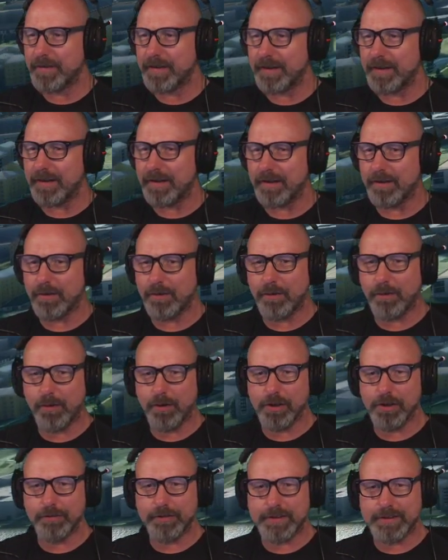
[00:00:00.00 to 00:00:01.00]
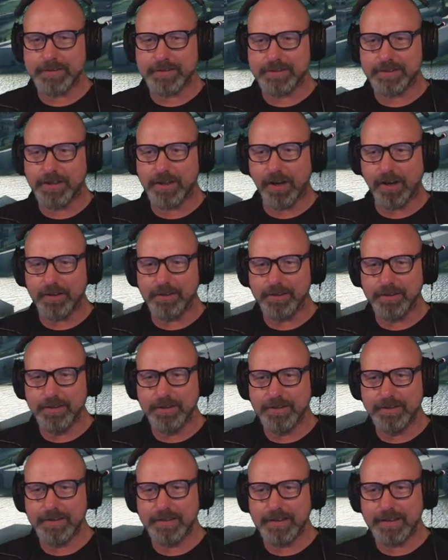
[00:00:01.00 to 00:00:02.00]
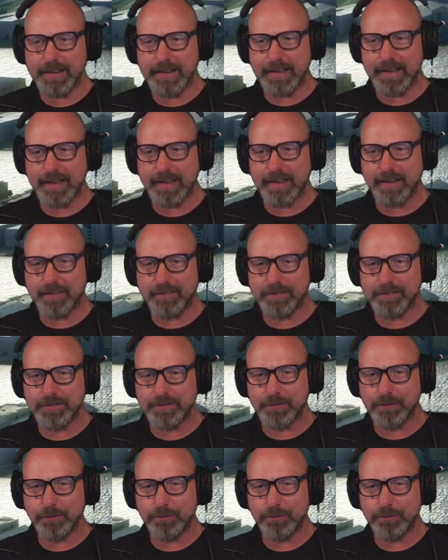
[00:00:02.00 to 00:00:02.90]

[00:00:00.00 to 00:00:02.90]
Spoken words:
All of it is gone, and